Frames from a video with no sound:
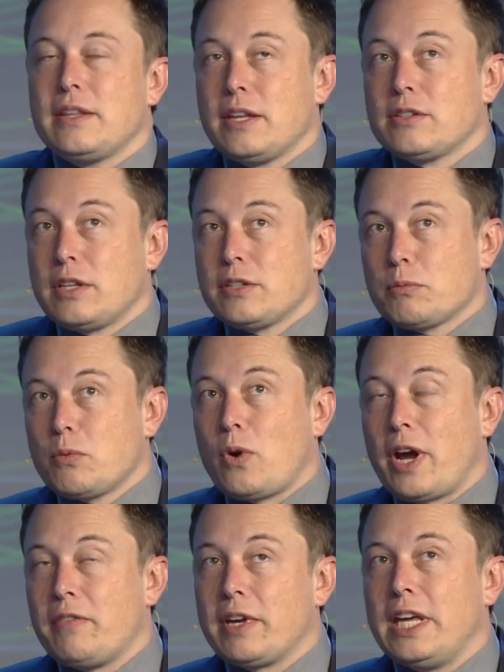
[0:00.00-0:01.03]
there's
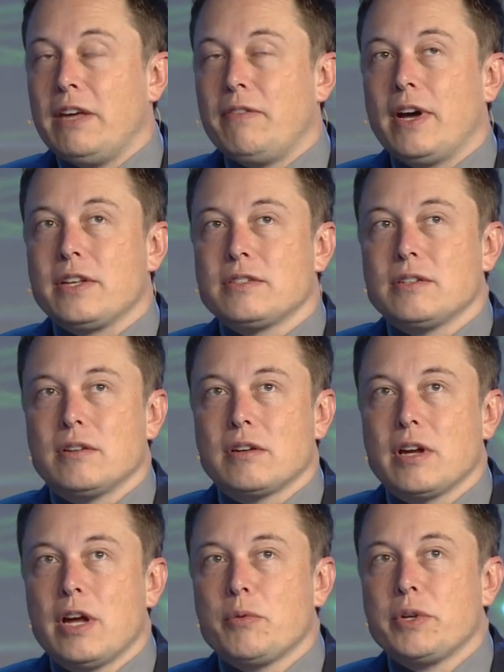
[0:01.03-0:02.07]
quite a big keep-out
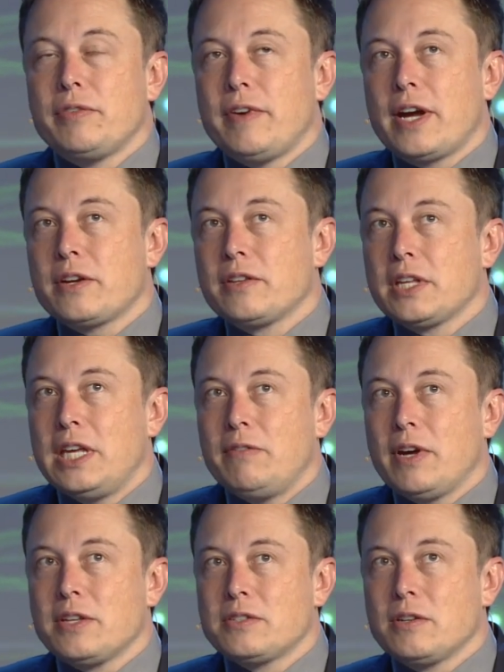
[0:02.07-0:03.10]
zone. And when you factor the
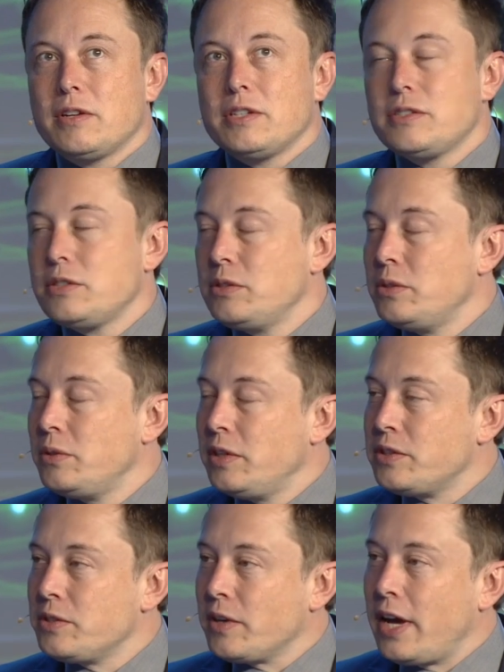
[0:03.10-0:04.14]
keep-out zone
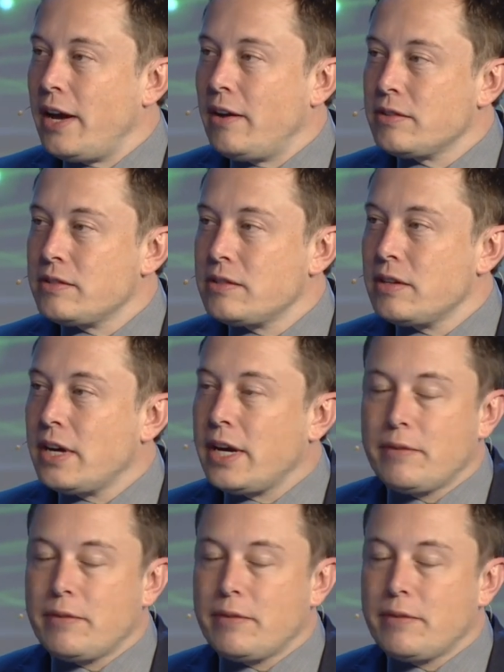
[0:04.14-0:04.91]
into account,